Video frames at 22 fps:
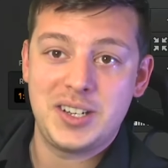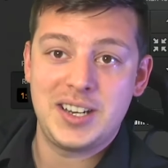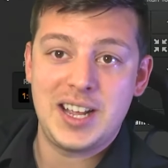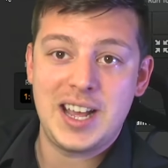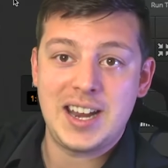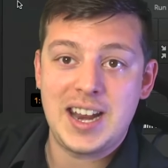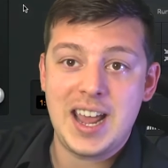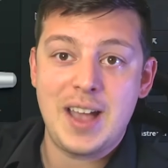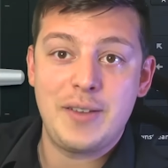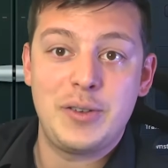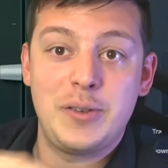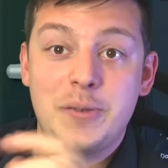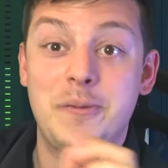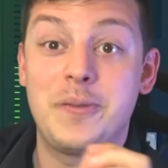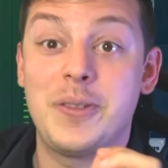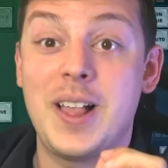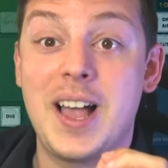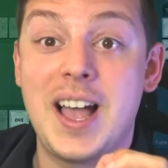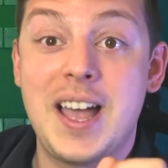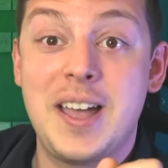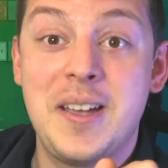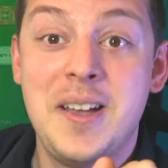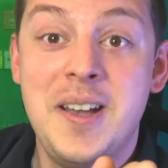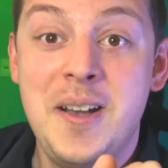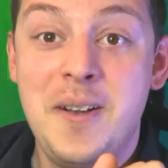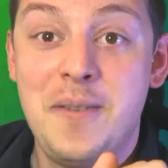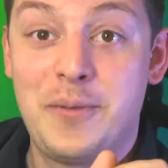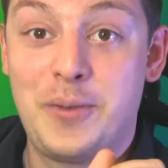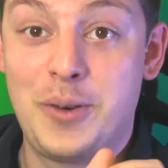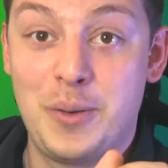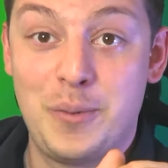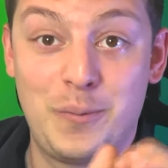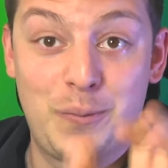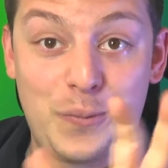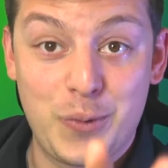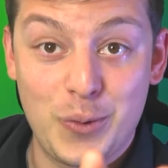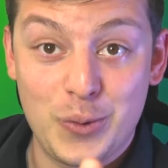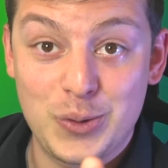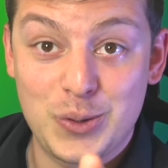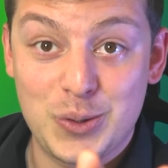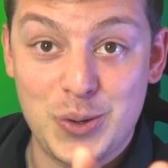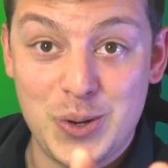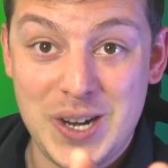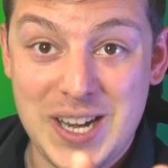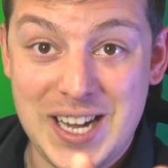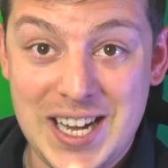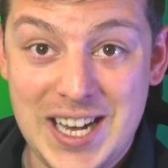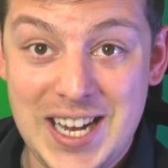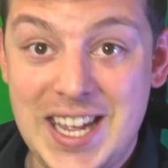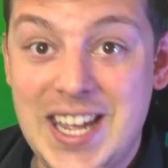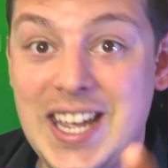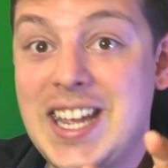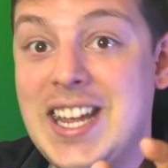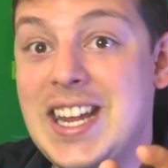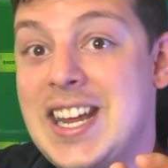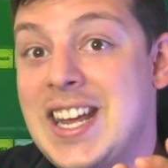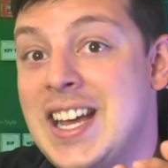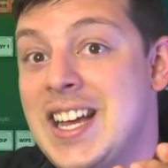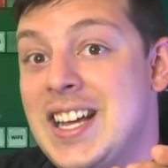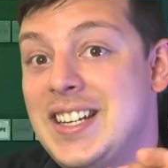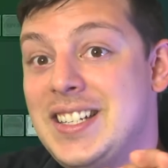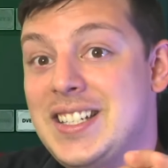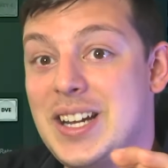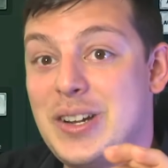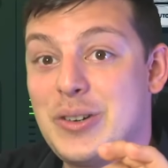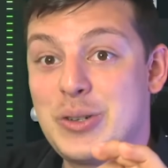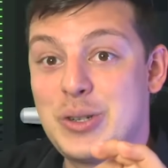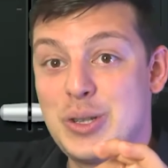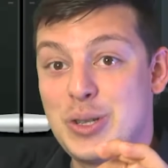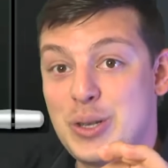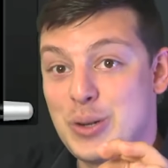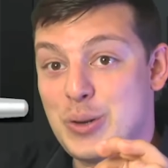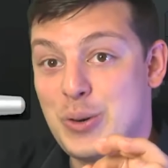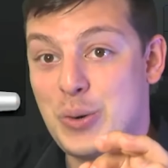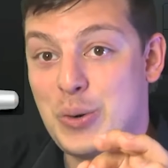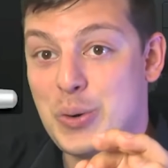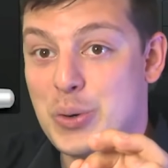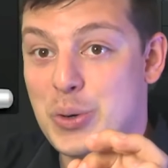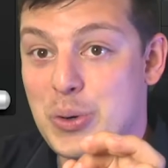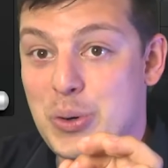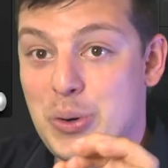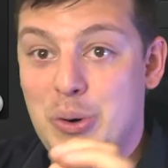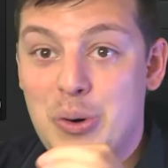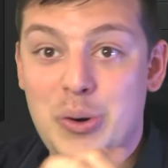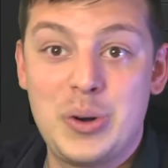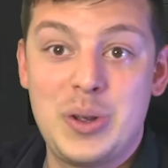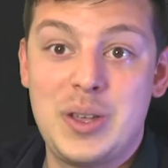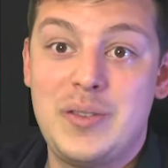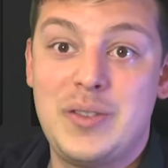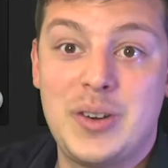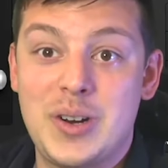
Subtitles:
and have you fly from full screen key down to the corner or even